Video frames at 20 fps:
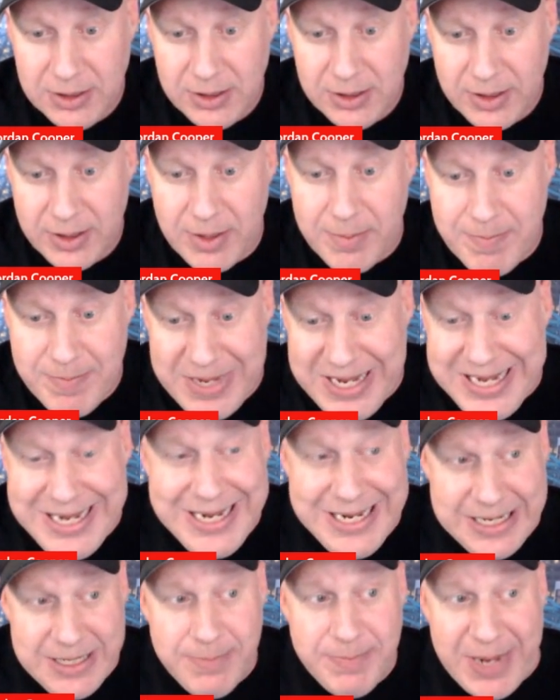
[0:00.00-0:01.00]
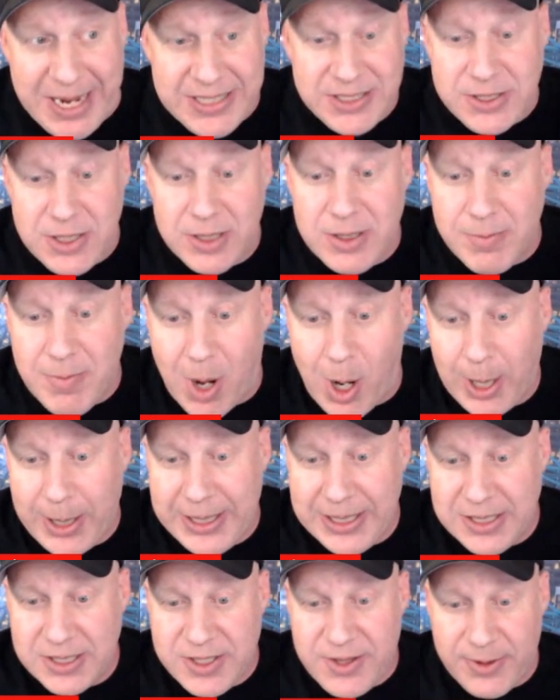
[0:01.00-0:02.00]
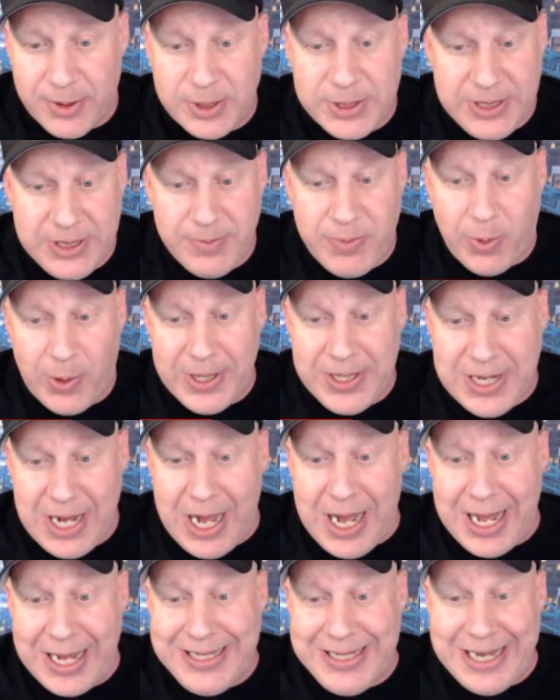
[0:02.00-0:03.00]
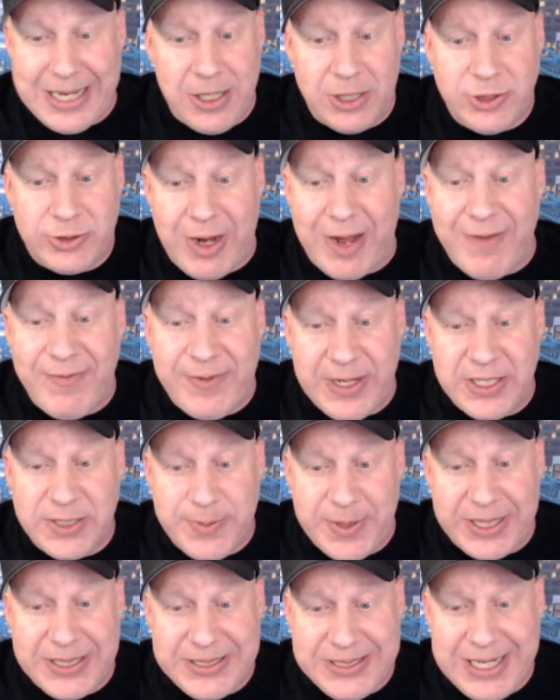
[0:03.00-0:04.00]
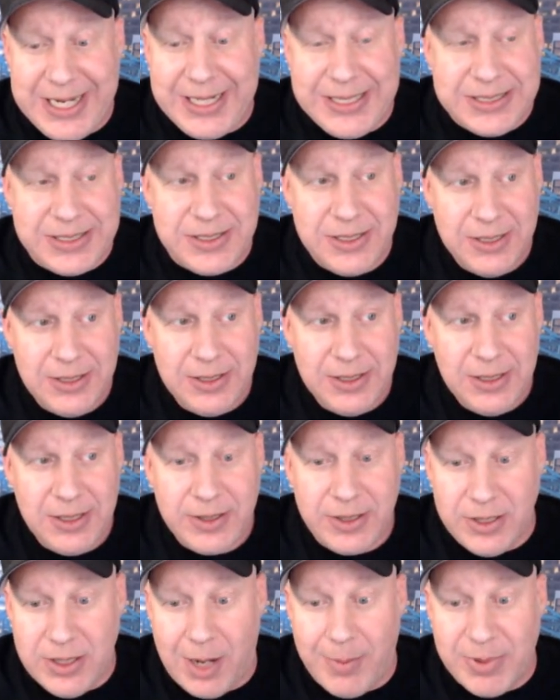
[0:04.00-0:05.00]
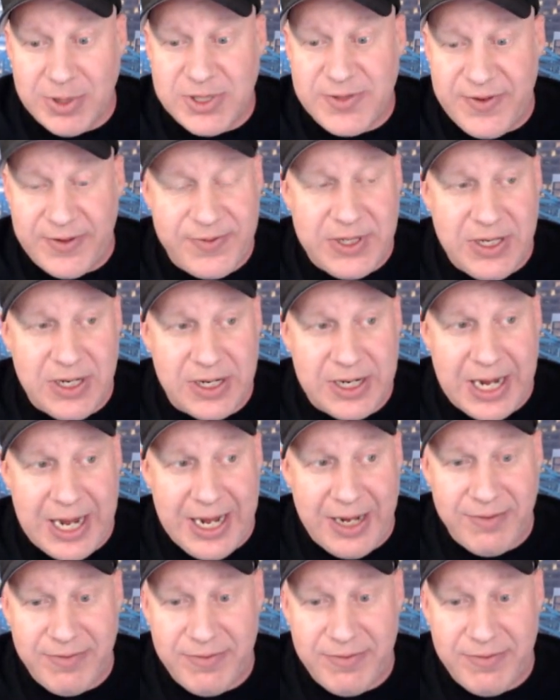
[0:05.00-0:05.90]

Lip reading: The mean based on the market is 13.9. Yet on DraftKings Pick6, the number is 15.5.